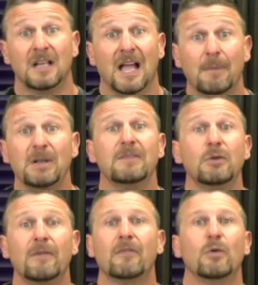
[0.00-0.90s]
How many of
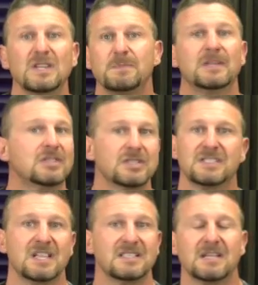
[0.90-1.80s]
you have a voicemail that
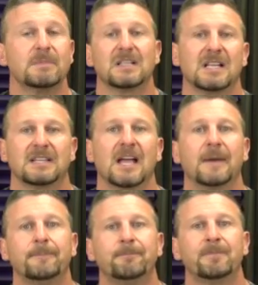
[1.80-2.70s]
just says something like
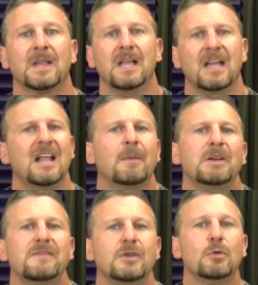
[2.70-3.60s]
that? And how
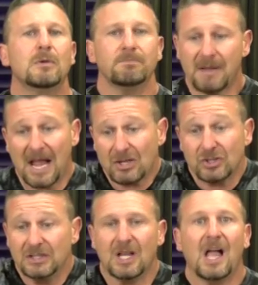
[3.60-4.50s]
many of you are
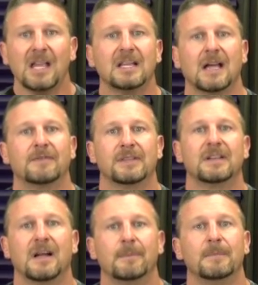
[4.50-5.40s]
actually lying half the
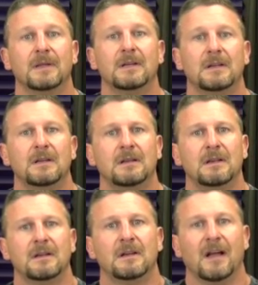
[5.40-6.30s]
time?
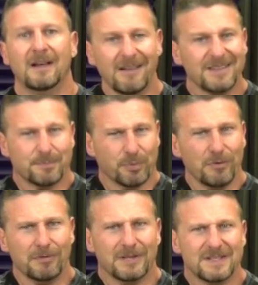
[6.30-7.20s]
I know it's
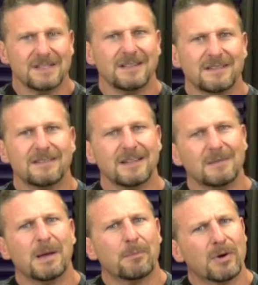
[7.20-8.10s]
brutal, isn't it, to think
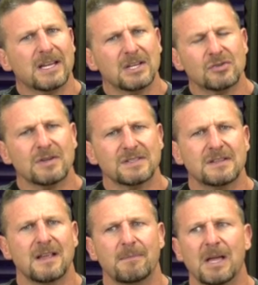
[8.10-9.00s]
about breaking trust
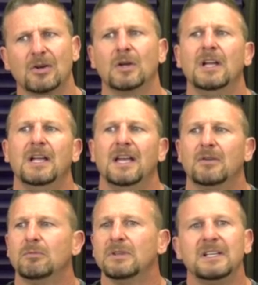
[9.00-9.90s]
in that manner? And
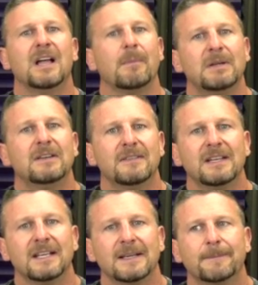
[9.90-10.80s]
it really got me to
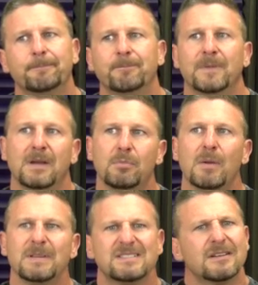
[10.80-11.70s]
thinking, and
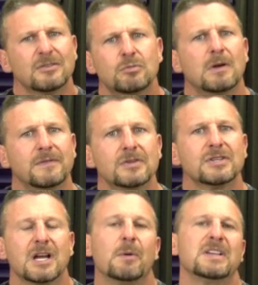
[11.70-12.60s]
probably 10 or 12
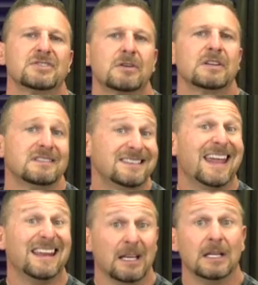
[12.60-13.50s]
years ago, I started
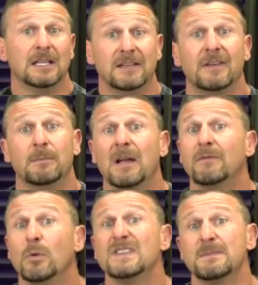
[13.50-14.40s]
daily leaving my
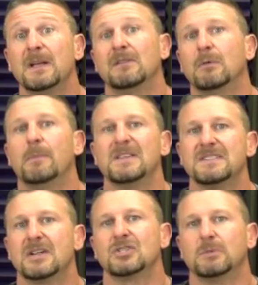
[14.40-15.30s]
voicemail of what my
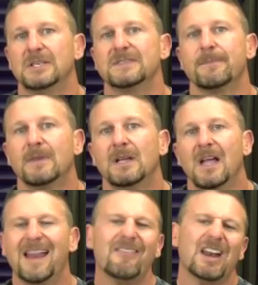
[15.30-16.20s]
schedule was.
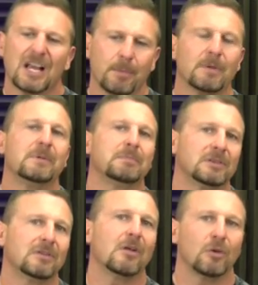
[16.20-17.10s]
And I've had a couple of
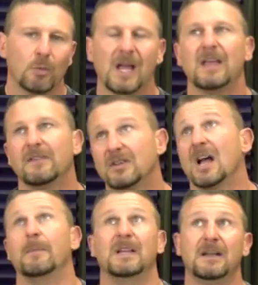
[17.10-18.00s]
people along the way that have
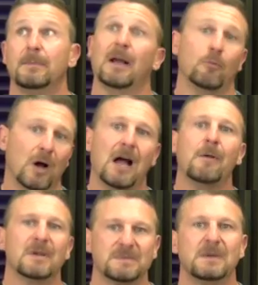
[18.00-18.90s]
commented about, wow,
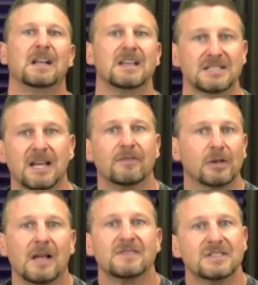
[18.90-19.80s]
it must be nice to have
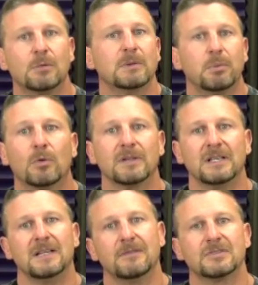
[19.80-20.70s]
your life so important
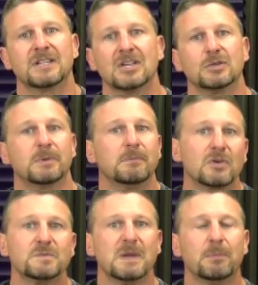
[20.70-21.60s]
you leave your schedule. But
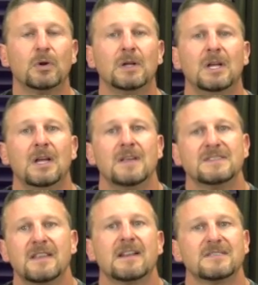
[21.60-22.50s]
most people
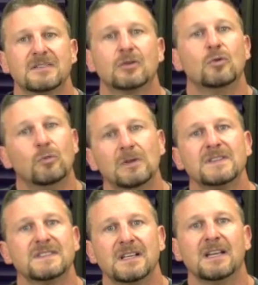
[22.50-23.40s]
say that is the
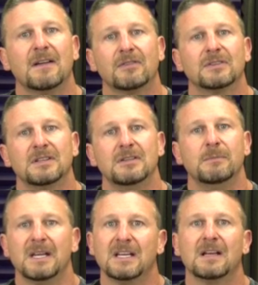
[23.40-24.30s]
coolest thing ever, that you
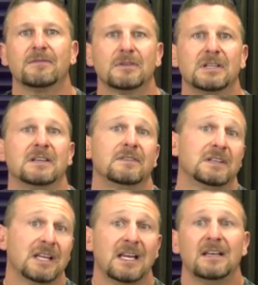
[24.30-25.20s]
make an effort to give the
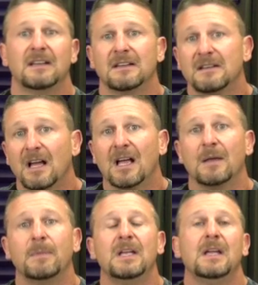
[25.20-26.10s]
date and the
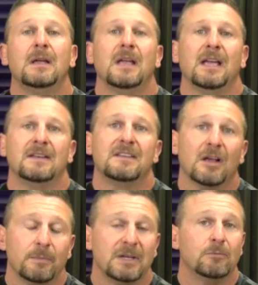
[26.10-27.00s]
time and
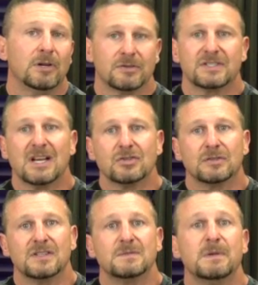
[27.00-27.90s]
tell me what your
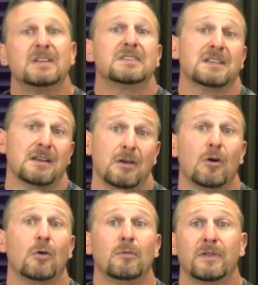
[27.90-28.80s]
schedule is, because I
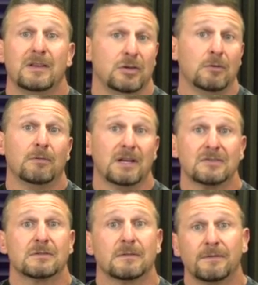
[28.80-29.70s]
know that you don't
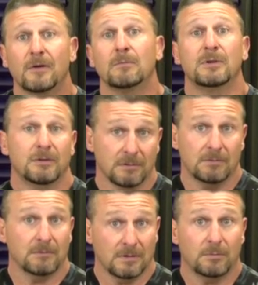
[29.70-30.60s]
answer the phone when you're
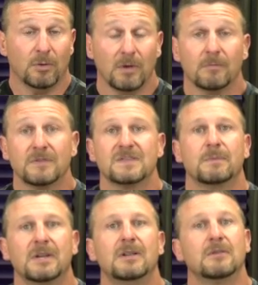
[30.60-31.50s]
in an appointment with
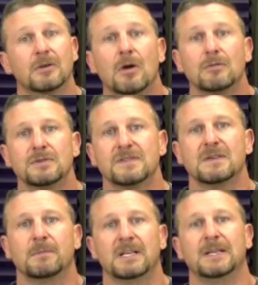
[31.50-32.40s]
somebody, you're coaching
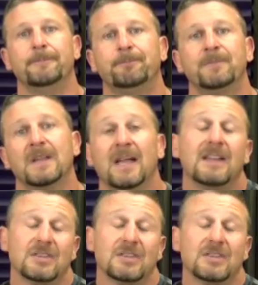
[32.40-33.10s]
somebody. And